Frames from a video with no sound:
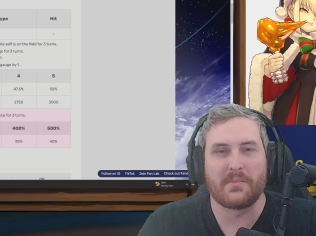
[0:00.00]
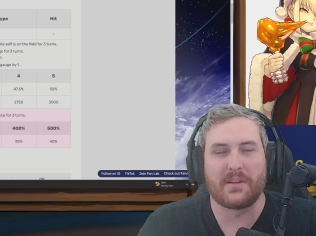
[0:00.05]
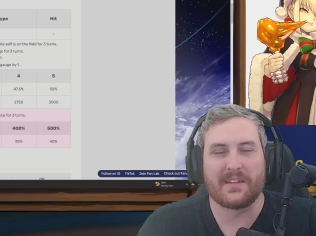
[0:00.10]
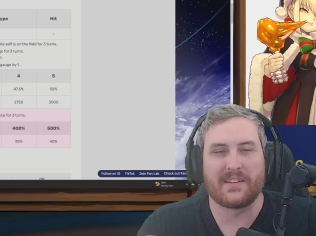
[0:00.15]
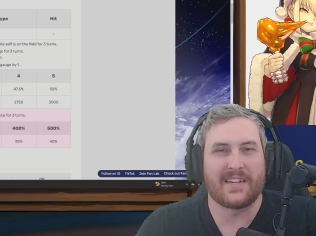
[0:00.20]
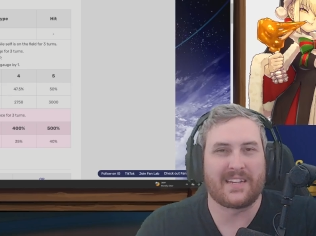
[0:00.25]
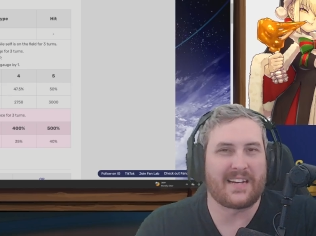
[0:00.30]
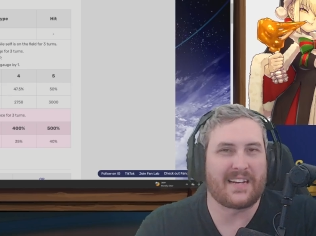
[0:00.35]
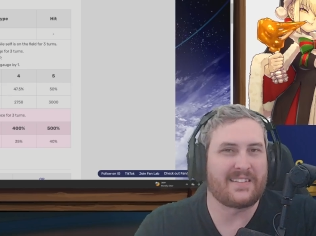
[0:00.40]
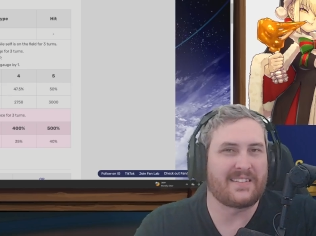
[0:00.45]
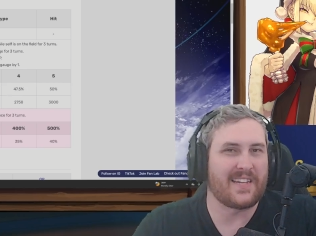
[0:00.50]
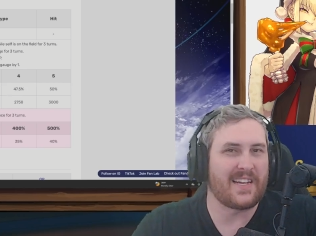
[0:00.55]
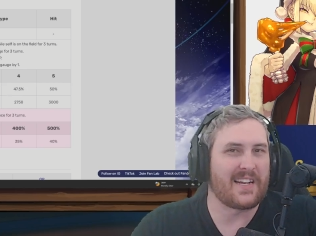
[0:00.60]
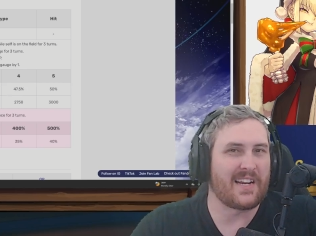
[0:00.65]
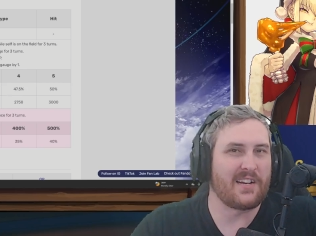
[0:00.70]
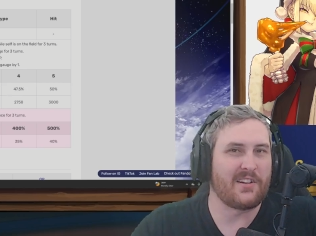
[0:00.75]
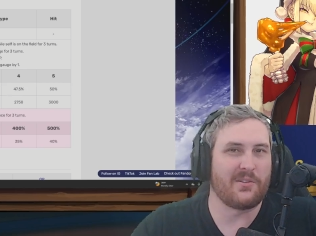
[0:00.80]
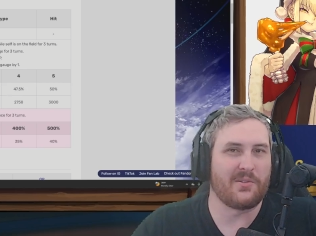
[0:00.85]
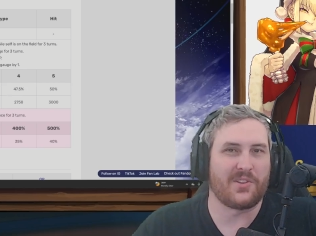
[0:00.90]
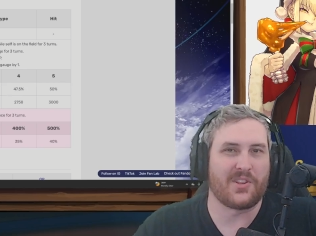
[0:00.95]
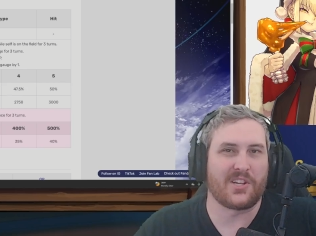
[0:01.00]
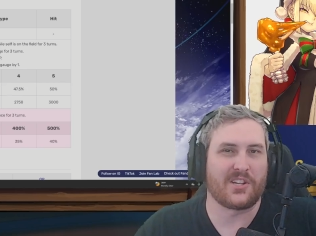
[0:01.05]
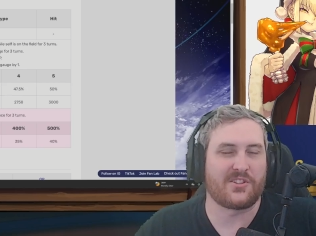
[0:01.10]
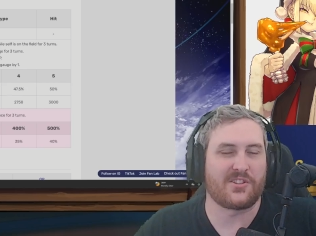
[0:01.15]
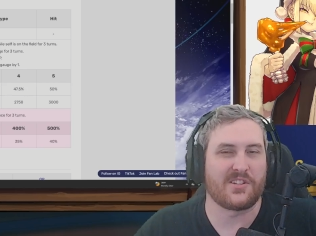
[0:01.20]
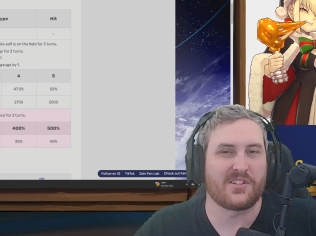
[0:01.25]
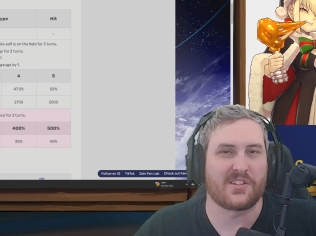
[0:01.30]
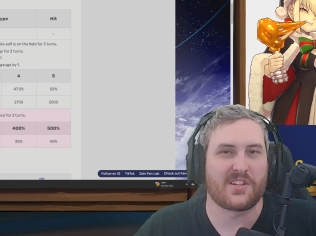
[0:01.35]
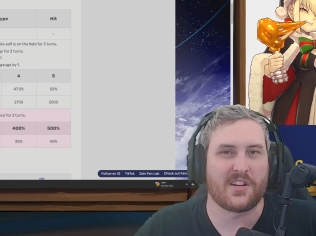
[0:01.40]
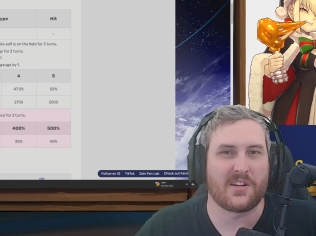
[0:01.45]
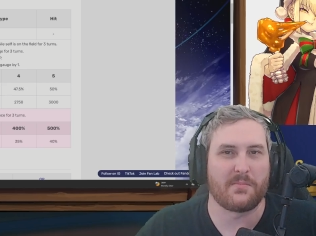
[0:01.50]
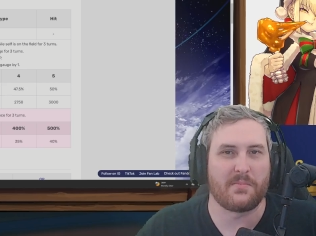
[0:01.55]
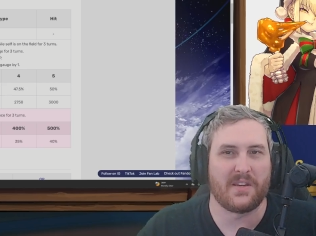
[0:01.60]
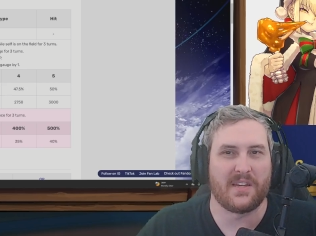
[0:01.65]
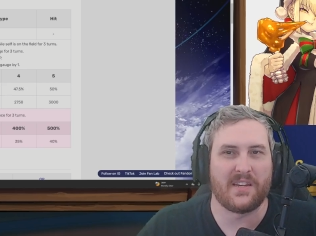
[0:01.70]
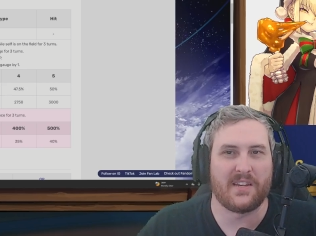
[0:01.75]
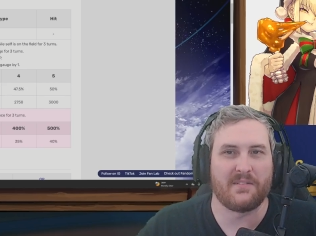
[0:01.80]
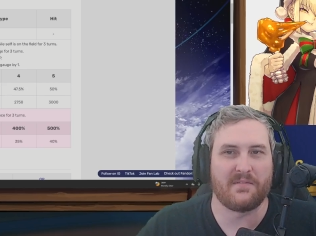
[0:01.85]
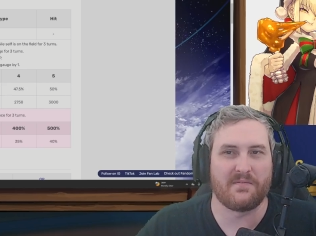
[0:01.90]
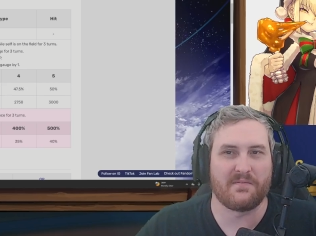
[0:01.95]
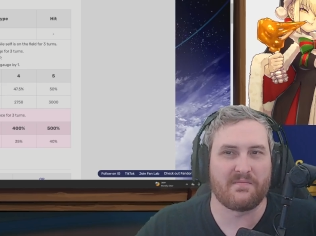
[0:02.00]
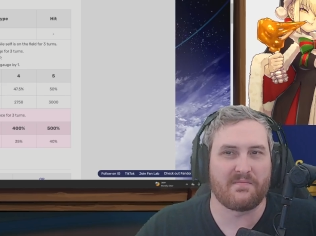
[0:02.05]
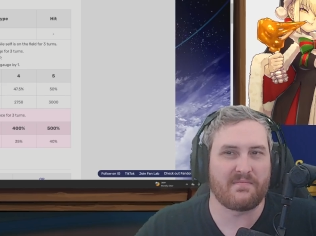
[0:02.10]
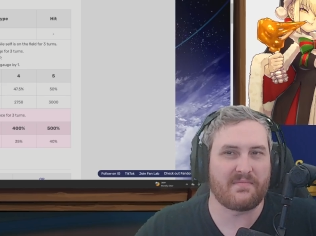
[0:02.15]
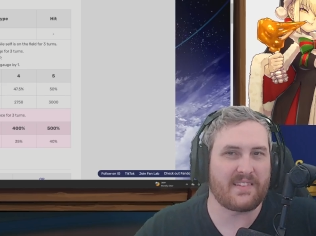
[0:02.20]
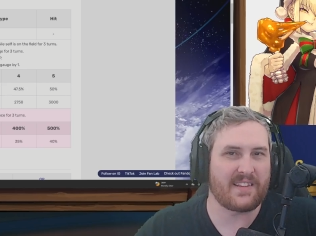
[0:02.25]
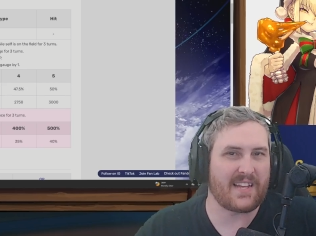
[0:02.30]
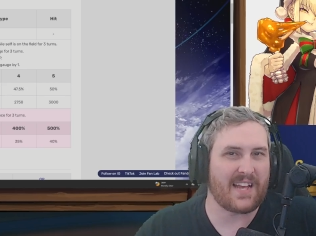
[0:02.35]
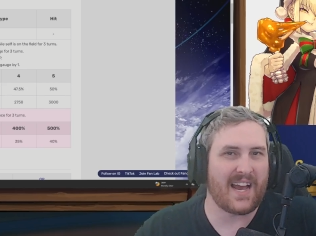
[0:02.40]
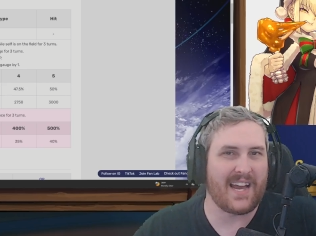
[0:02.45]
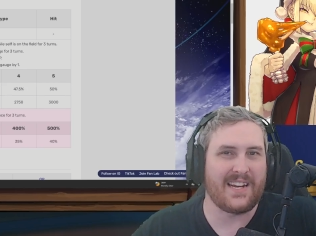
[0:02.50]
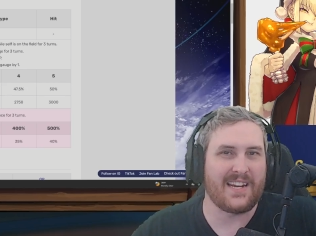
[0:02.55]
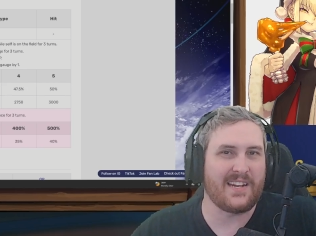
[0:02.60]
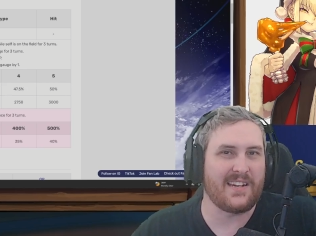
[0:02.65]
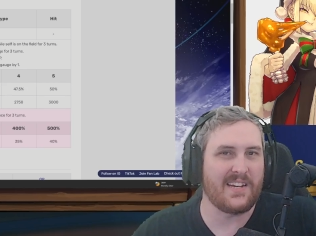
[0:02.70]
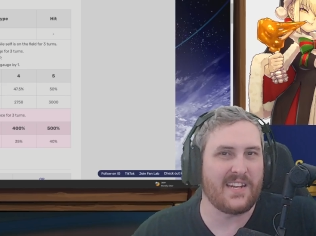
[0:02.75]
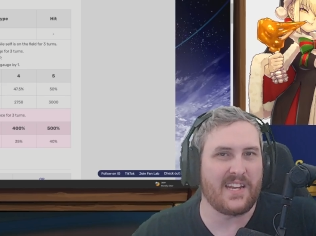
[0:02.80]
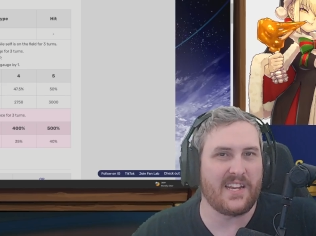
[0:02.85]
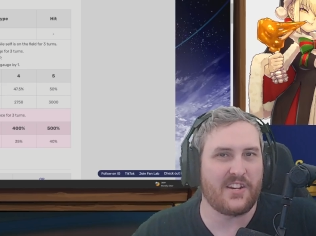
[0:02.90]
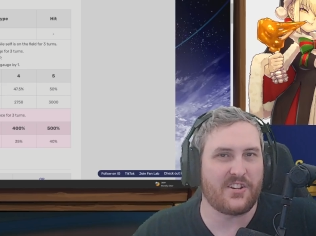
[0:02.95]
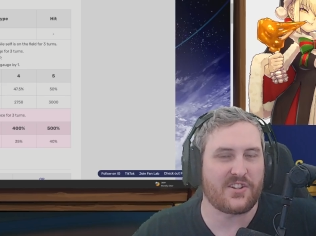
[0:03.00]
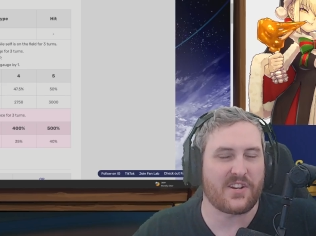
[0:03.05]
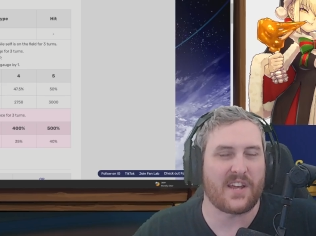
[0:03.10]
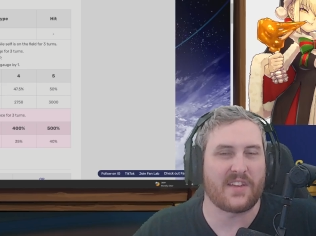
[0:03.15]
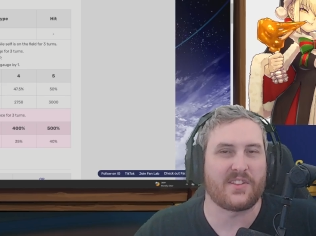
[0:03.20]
but like I said, I do think she's going to be kind of niche.